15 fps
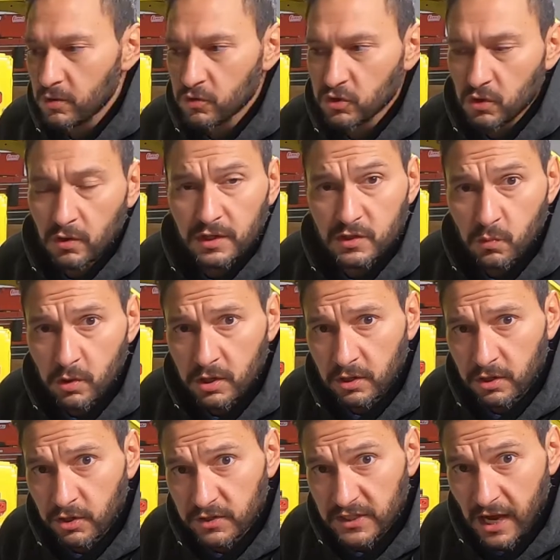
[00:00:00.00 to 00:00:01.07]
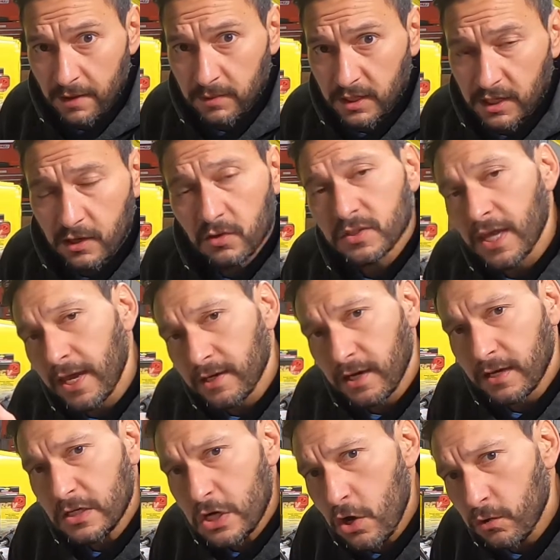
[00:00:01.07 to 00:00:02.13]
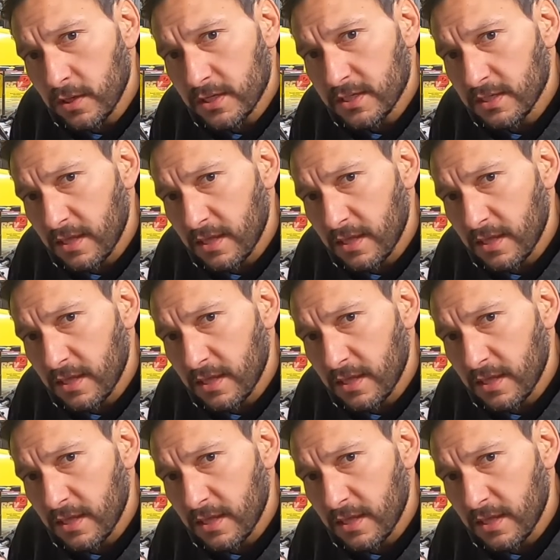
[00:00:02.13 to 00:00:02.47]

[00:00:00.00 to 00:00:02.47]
were starting to work on our timing gears, and I noticed